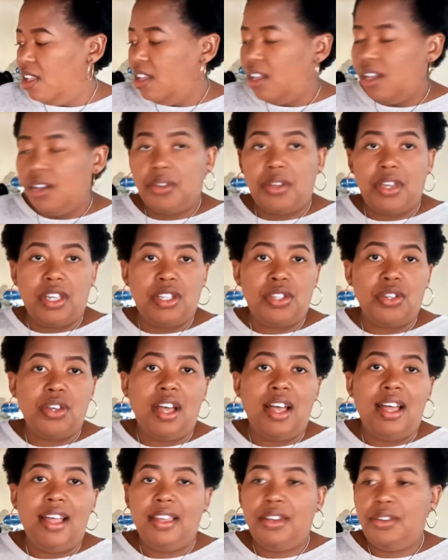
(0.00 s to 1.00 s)
Okay, so
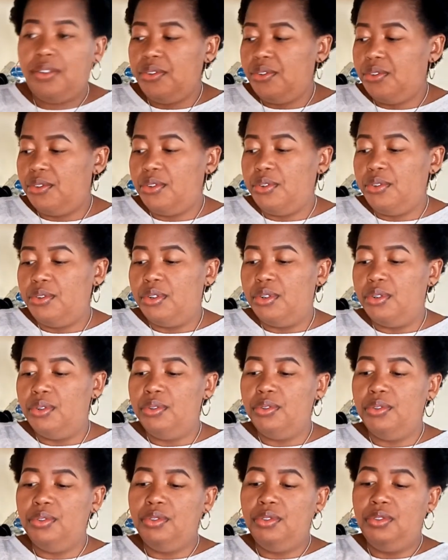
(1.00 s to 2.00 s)
I don't know
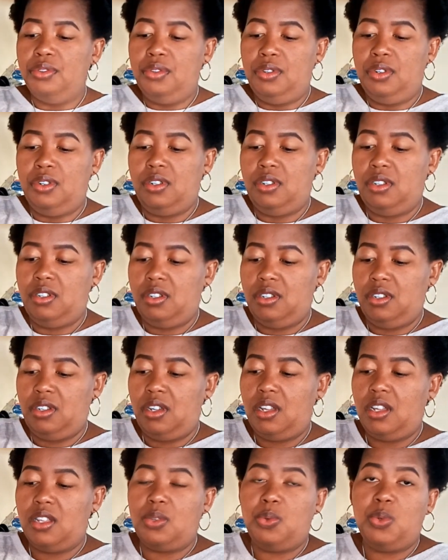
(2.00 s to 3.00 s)
who
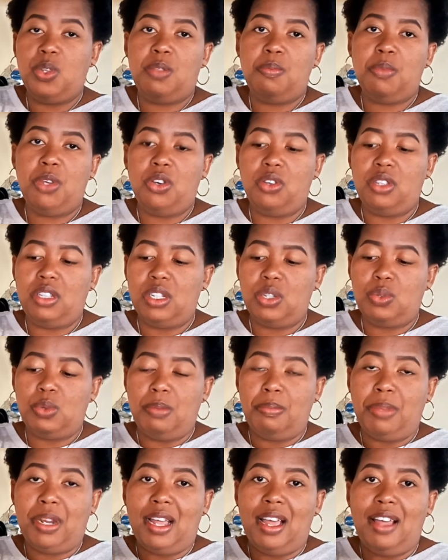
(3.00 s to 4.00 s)
is with me on this one,
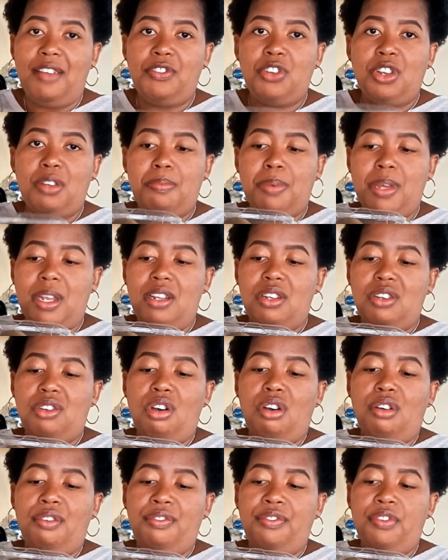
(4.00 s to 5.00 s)
but I've got a punnet
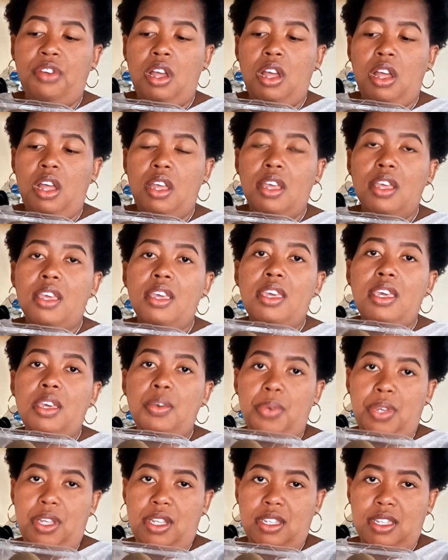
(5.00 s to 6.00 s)
of
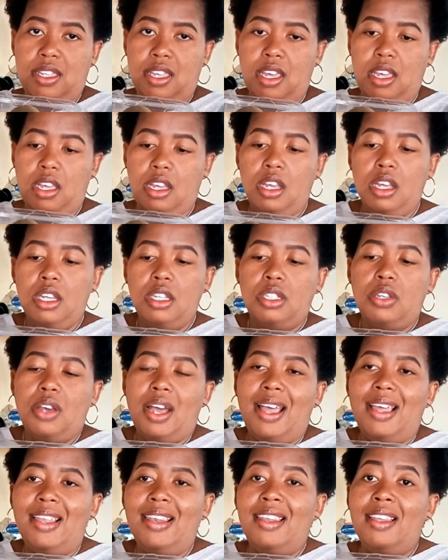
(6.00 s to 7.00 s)
kiwis here. So
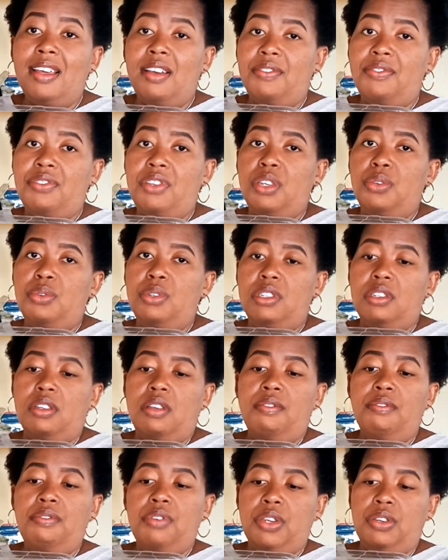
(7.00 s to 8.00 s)
I love kiwis
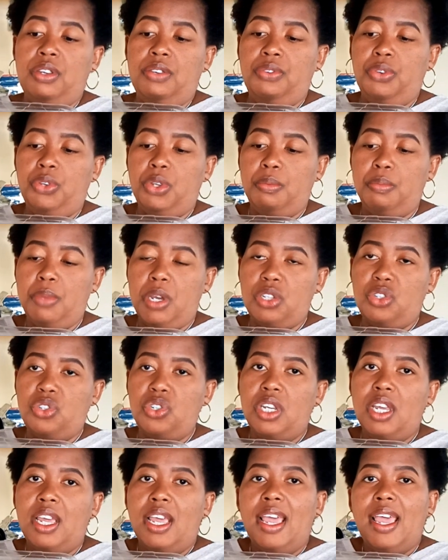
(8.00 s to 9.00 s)
very, very much.
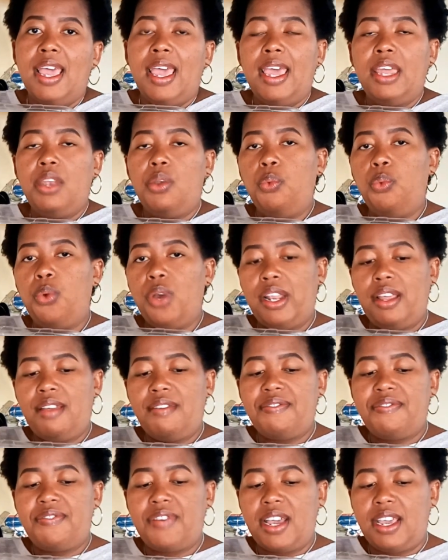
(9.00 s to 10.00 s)
And what I
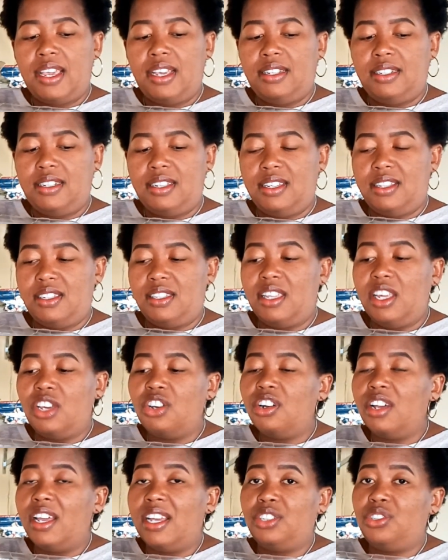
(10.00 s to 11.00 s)
find is they
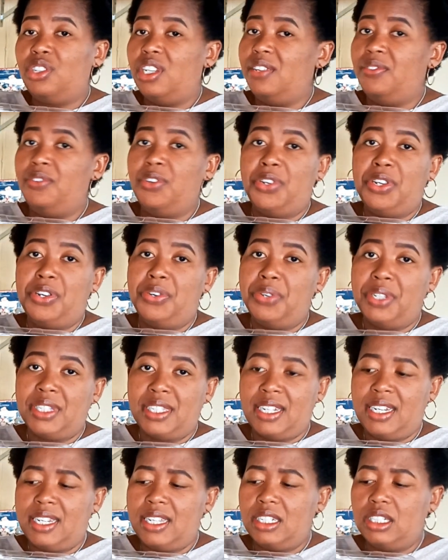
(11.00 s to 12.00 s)
are actually very
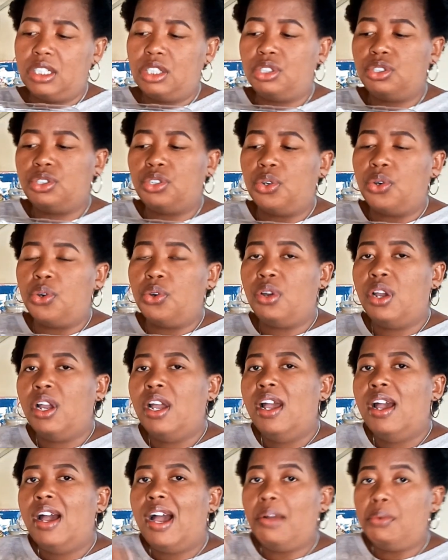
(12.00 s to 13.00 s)
resilient. So
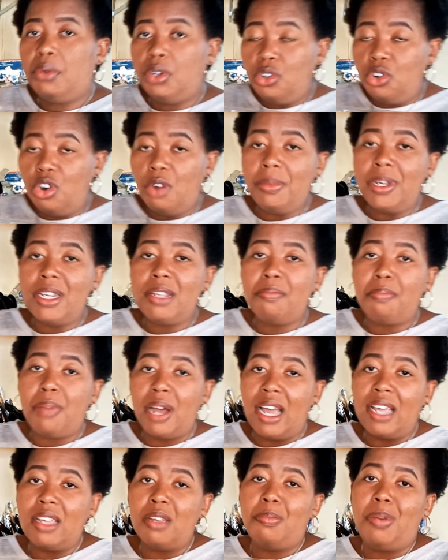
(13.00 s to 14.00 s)
I will normally
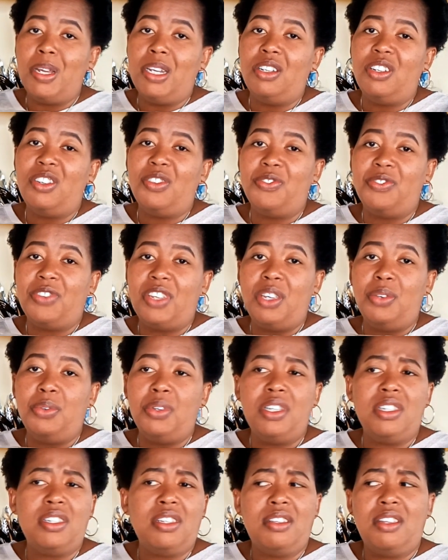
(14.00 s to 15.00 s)
buy a punnet of
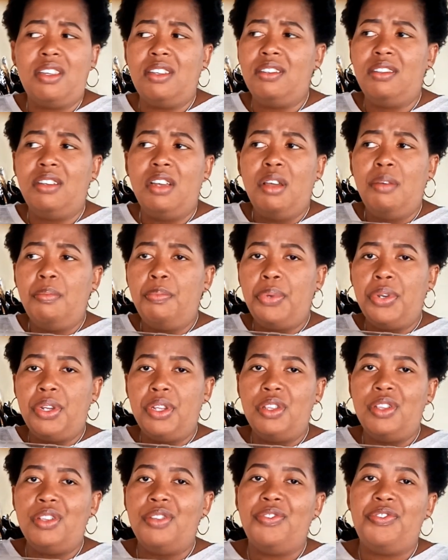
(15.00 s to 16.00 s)
kiwis and then put it
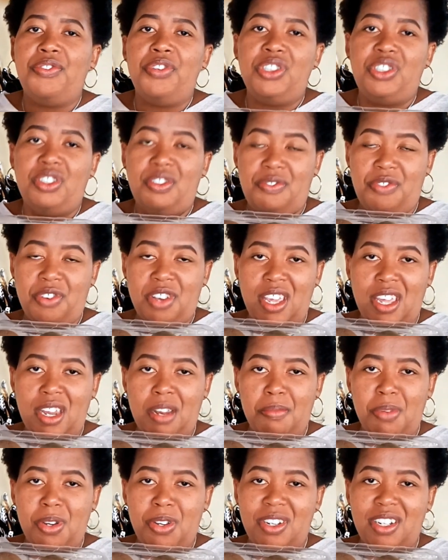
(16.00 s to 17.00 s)
in the fridge and forget
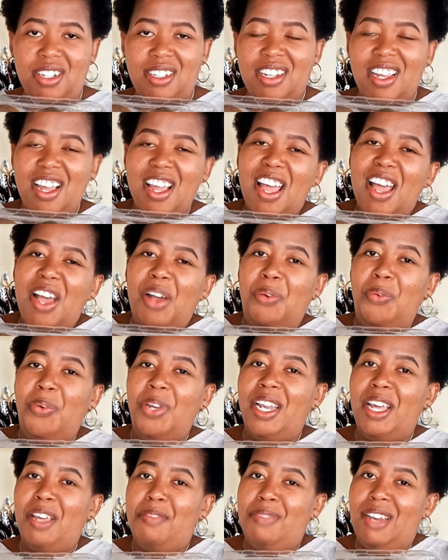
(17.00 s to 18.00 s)
about it. When
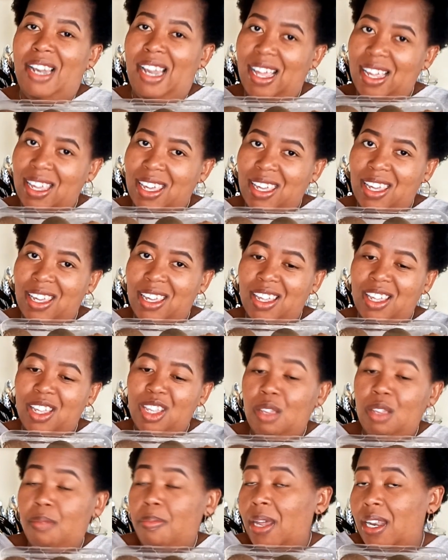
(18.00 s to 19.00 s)
I'm lucky,
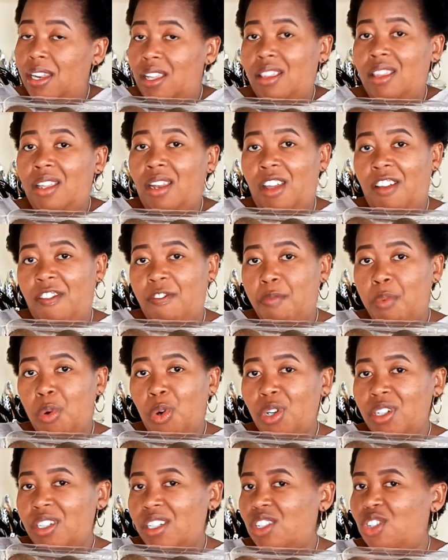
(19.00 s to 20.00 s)
punnet that I've
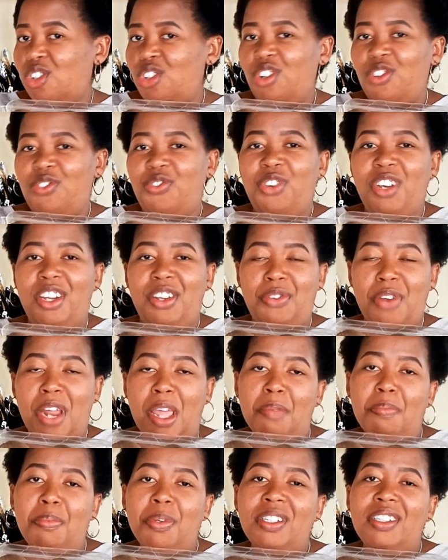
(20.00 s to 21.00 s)
bought is not fully
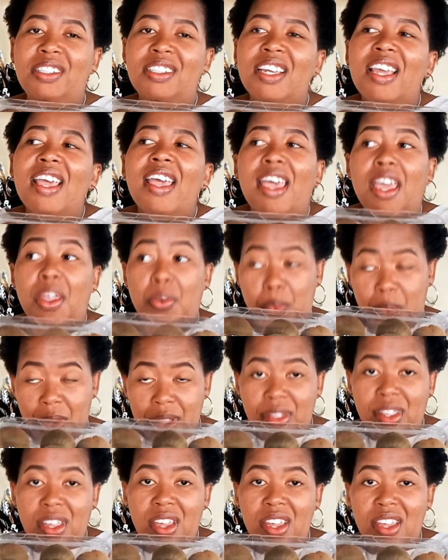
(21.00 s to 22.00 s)
ripened, and when
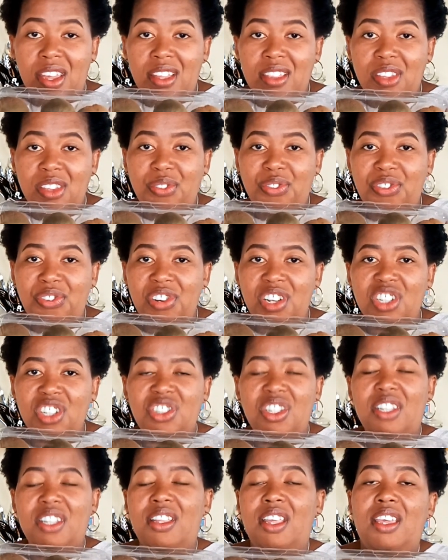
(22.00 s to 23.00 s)
they're in the fridge,
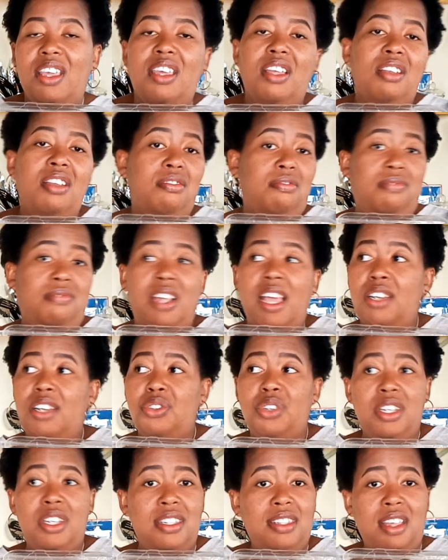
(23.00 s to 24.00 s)
then they can
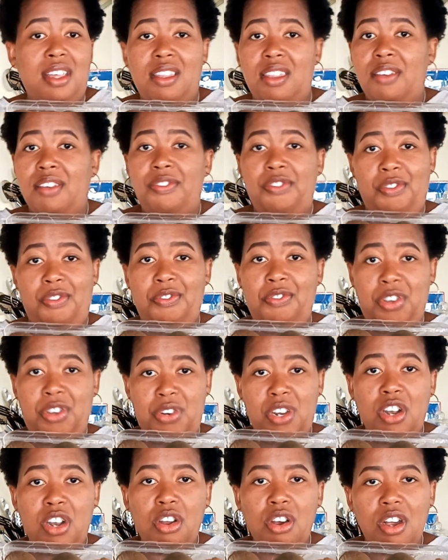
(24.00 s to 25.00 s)
actually stay there for
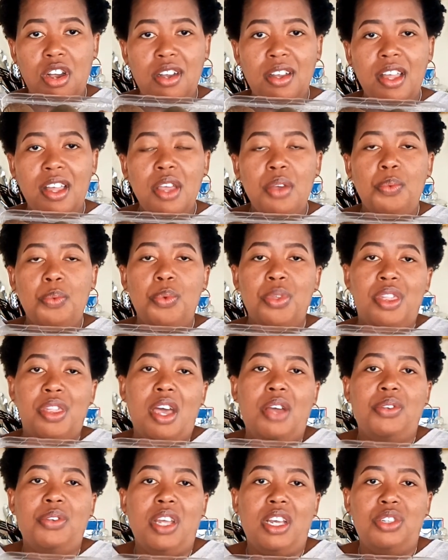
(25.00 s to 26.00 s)
very long
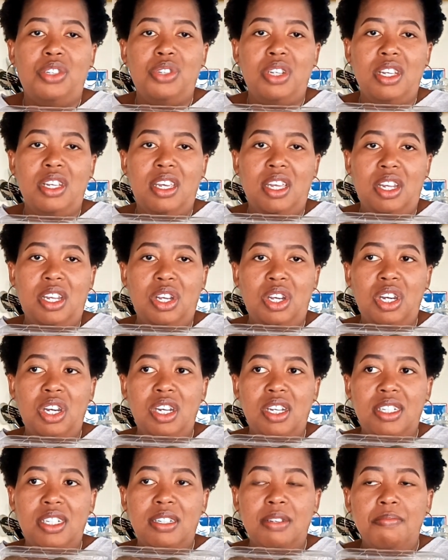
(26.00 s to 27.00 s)
without actually getting
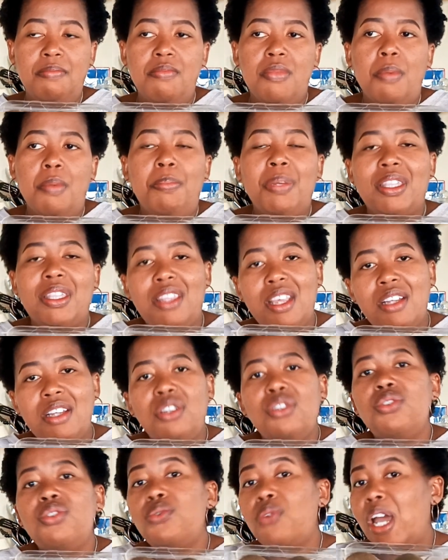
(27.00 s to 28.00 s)
hurt. But then
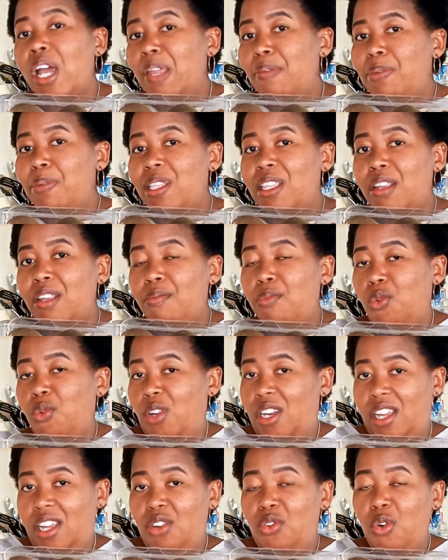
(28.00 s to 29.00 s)
to ripen them, what
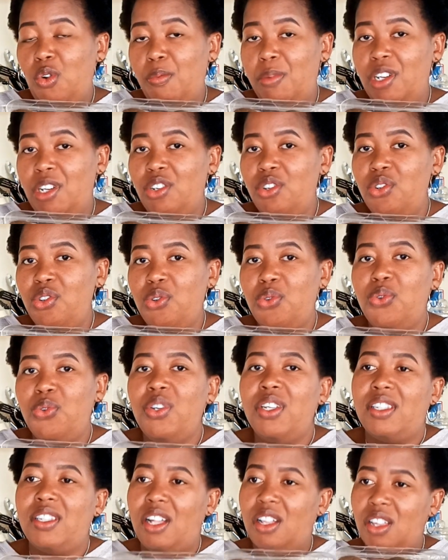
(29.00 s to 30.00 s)
I normally do
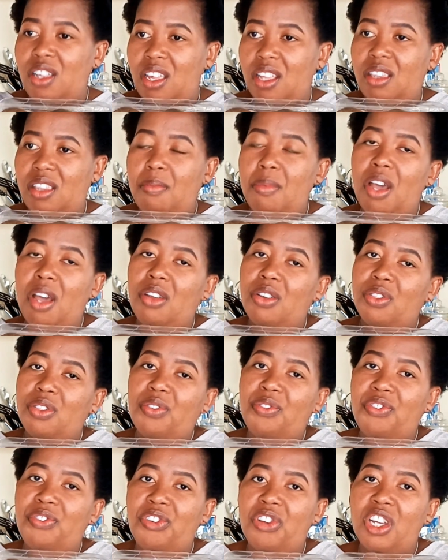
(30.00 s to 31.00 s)
is I'll get them out of the
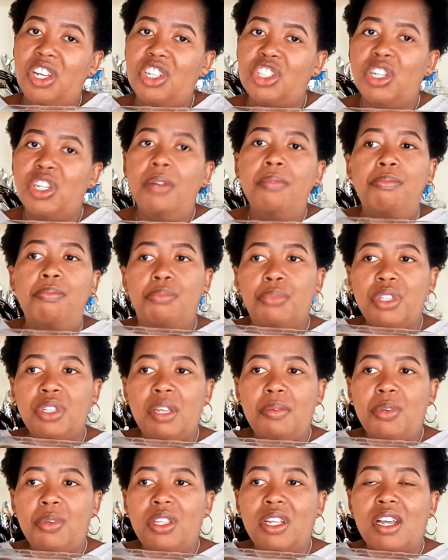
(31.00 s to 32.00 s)
fridge, put
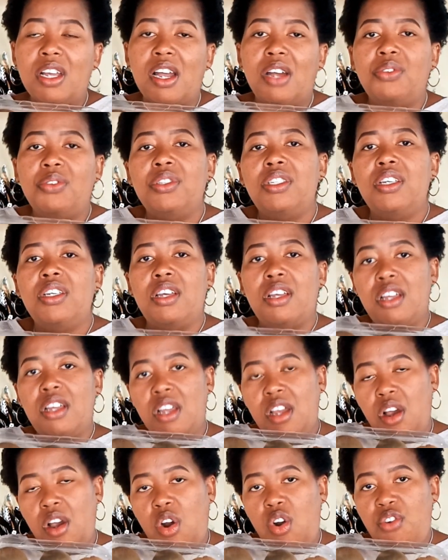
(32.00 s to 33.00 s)
them on the counter
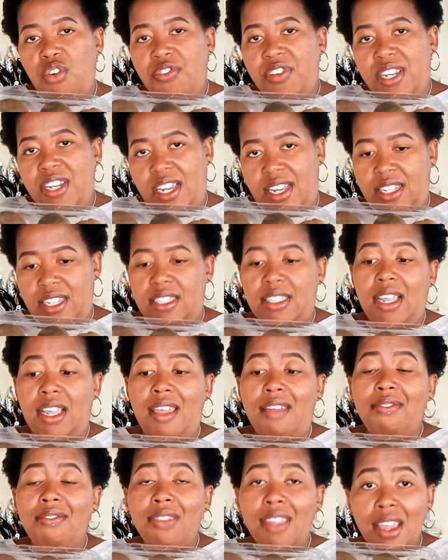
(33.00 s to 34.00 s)
overnight,
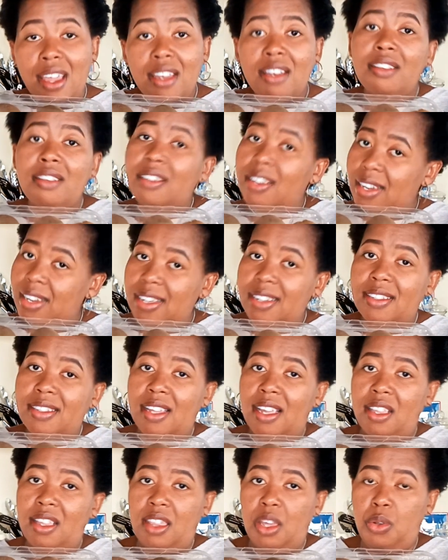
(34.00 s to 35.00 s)
and then the next
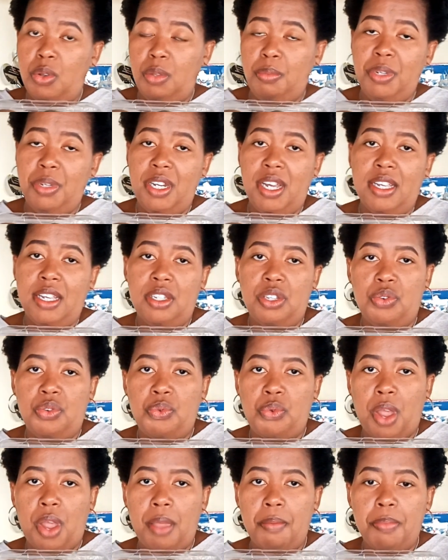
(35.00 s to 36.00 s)
day they will be nice and
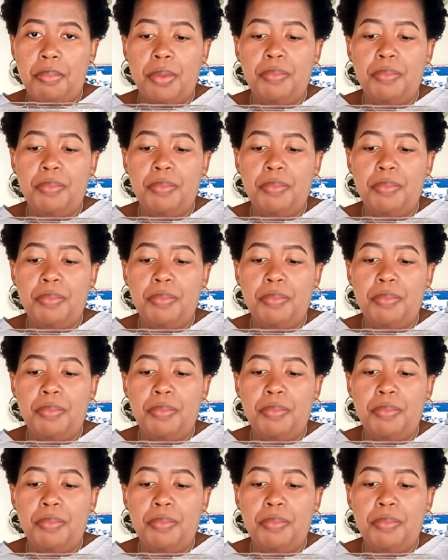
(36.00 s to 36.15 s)
ripe.